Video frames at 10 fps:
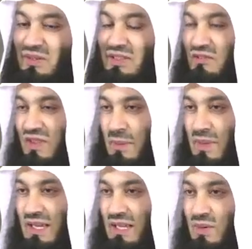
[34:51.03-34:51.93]
whether in the
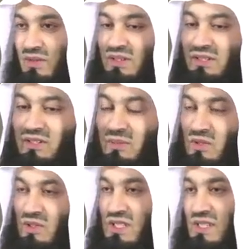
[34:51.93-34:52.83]
family, whether in the
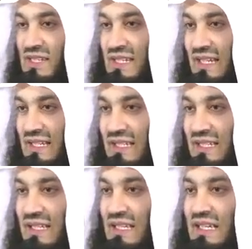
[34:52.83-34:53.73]
community,
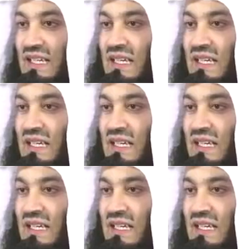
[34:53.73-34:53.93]
society,